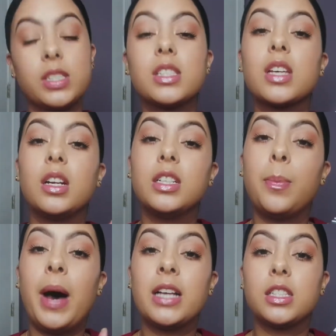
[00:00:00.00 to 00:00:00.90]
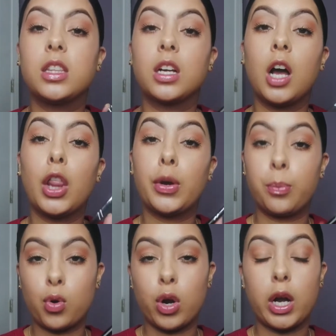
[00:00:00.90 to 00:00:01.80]
this is gonna deposit the color
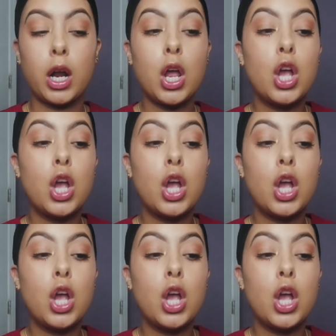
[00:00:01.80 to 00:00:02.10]
more.